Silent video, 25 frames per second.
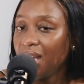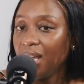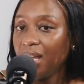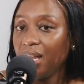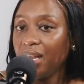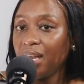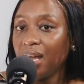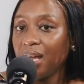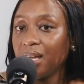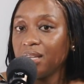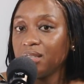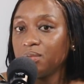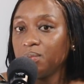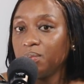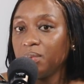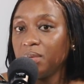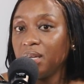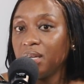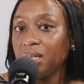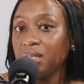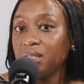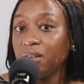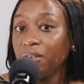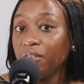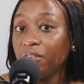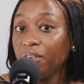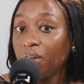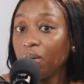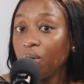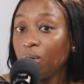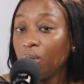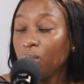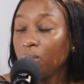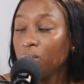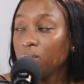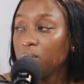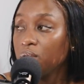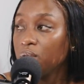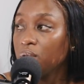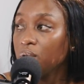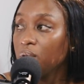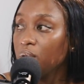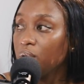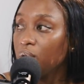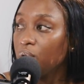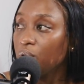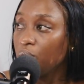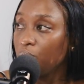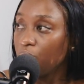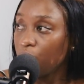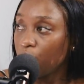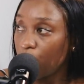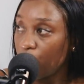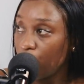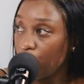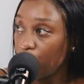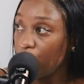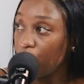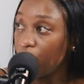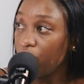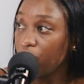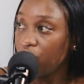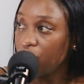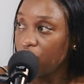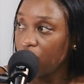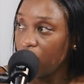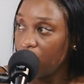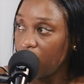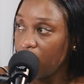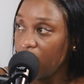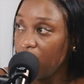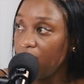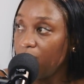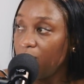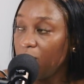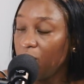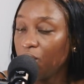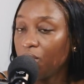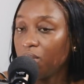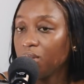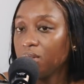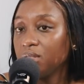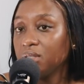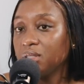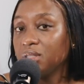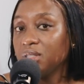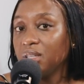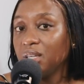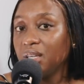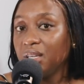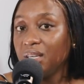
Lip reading: It has been a difficult road or journey because